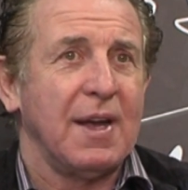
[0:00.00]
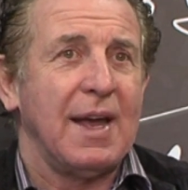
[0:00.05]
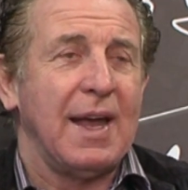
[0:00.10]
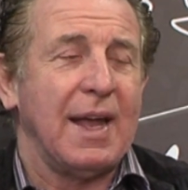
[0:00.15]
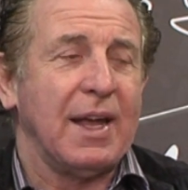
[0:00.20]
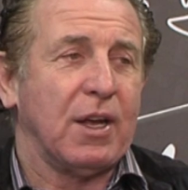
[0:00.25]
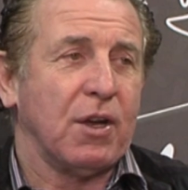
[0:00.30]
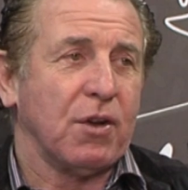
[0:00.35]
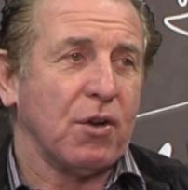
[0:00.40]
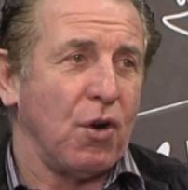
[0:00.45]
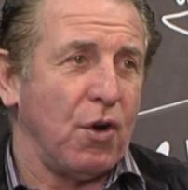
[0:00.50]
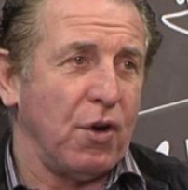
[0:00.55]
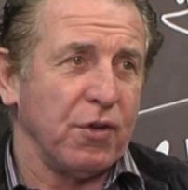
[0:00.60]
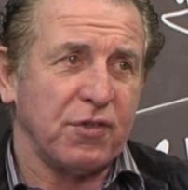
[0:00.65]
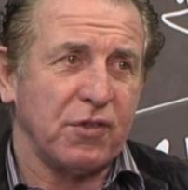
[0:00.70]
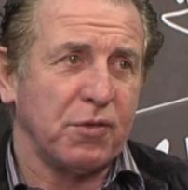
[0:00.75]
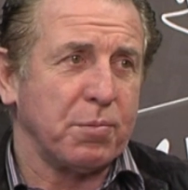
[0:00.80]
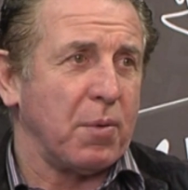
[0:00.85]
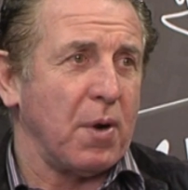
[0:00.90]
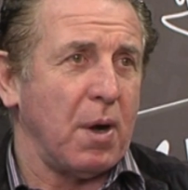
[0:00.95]
He
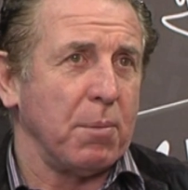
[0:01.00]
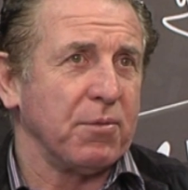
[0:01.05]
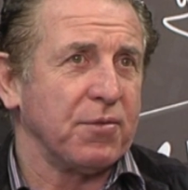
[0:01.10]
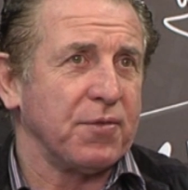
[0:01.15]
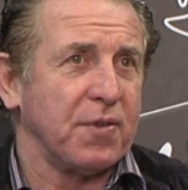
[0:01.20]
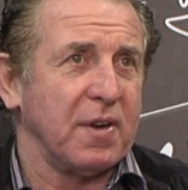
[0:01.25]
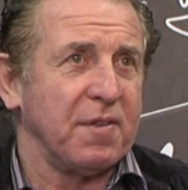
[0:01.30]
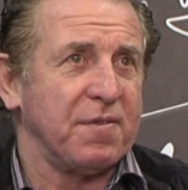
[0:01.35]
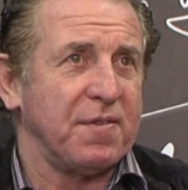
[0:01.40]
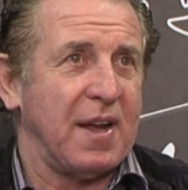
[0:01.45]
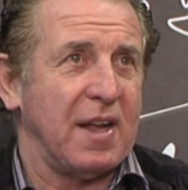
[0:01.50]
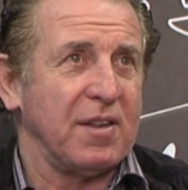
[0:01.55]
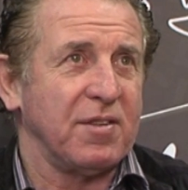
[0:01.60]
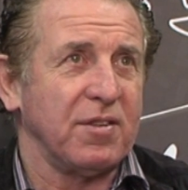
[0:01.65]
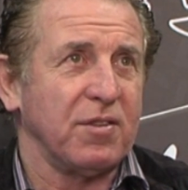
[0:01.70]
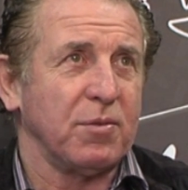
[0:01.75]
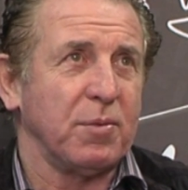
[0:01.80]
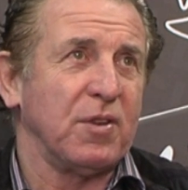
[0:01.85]
causes problems for defences.